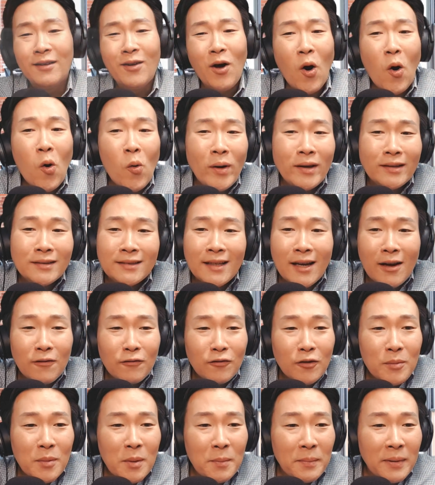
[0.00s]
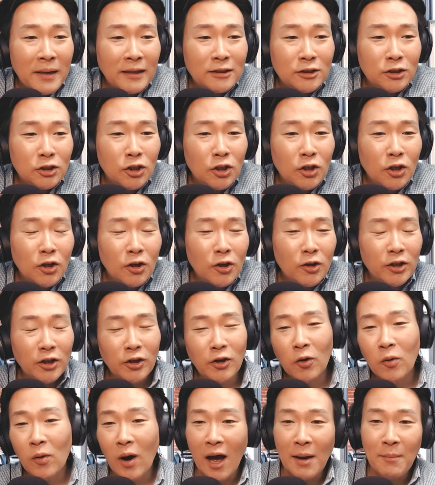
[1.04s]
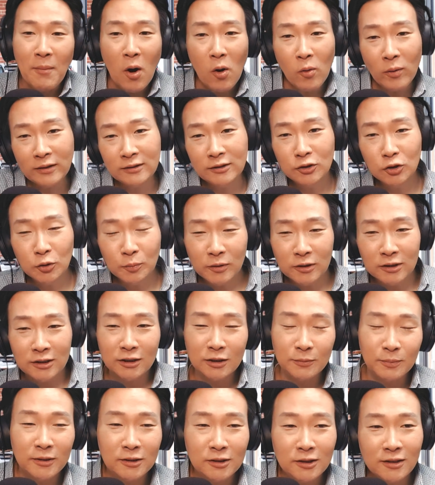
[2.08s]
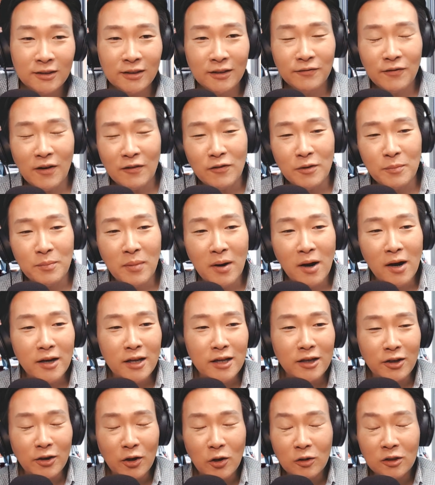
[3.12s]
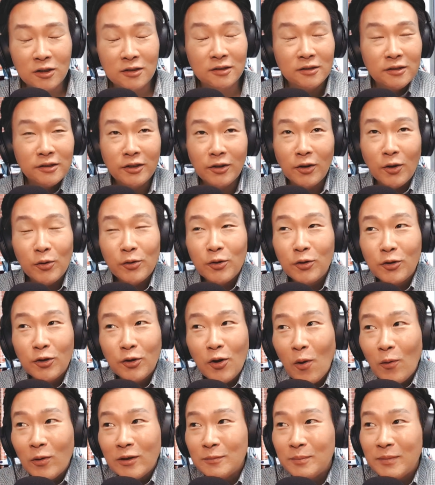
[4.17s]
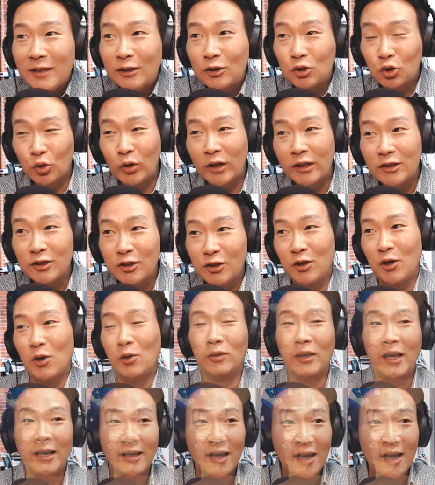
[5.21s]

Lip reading: always tell from a picture. I'm always super suspicious of everybody, because, you could always be tricked, like